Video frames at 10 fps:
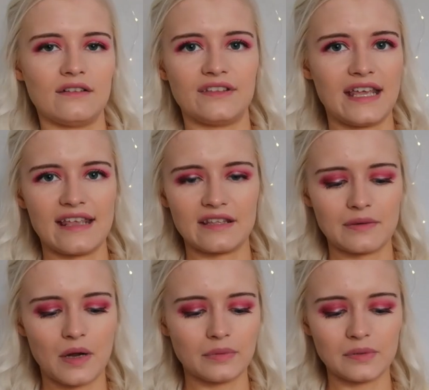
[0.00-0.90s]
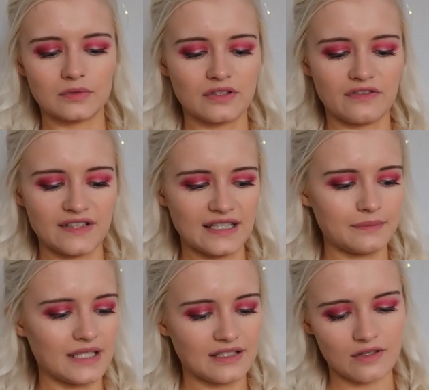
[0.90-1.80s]
they, they probably wouldn't have
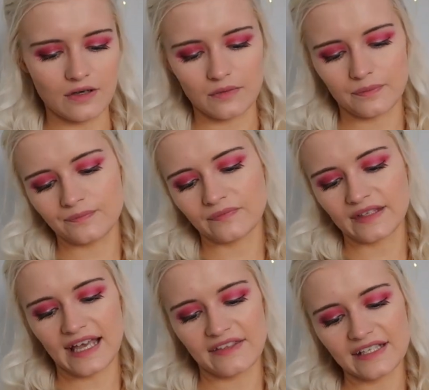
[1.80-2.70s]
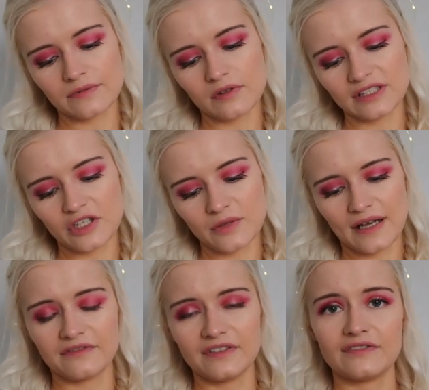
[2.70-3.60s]
fitted me so yeah these were only
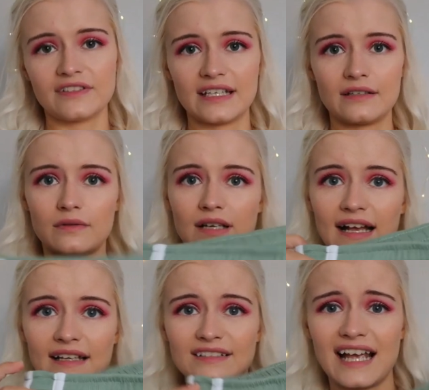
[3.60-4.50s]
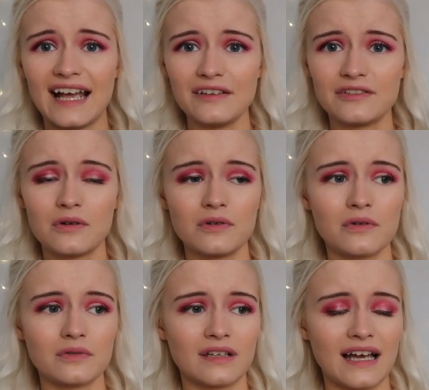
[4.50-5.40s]
£2.50 and I don't
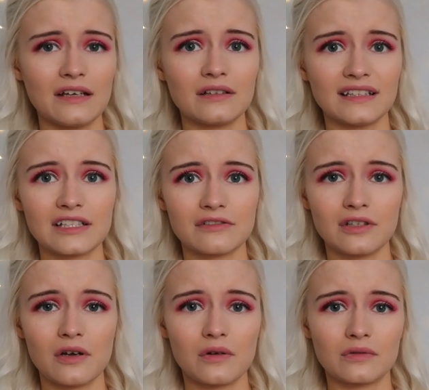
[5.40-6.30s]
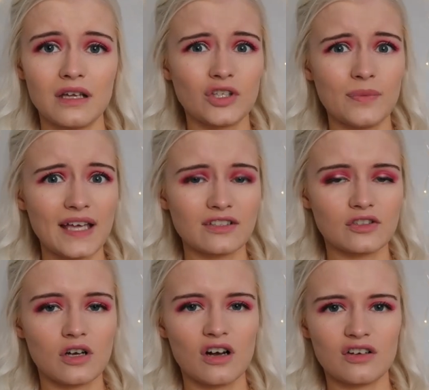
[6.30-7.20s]
own I literally own two pairs
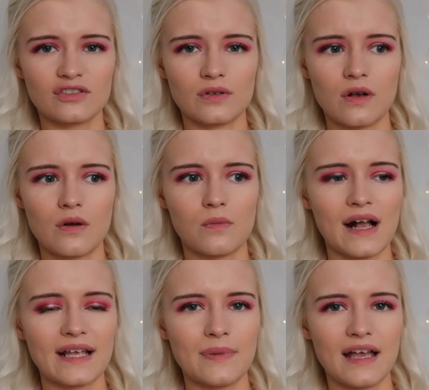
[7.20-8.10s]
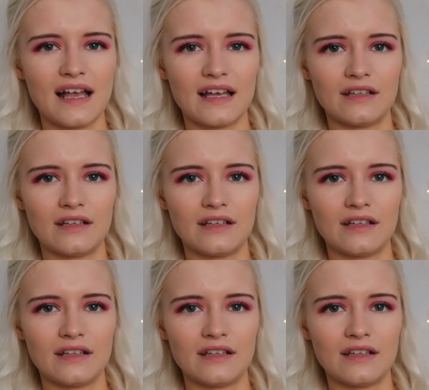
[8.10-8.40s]
of shorts a white pair